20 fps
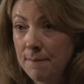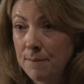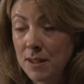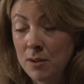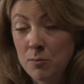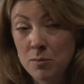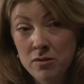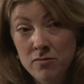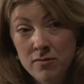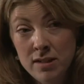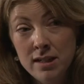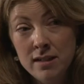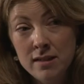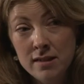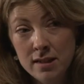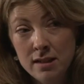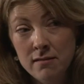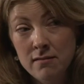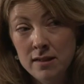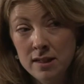and we're really
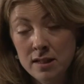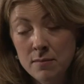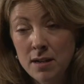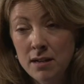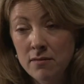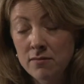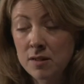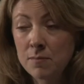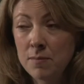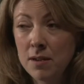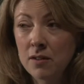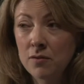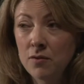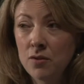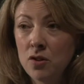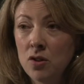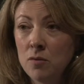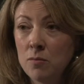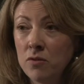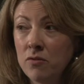serious about respect for
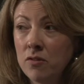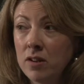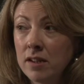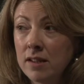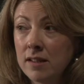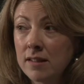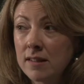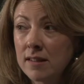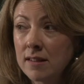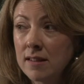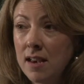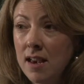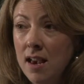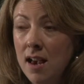human rights,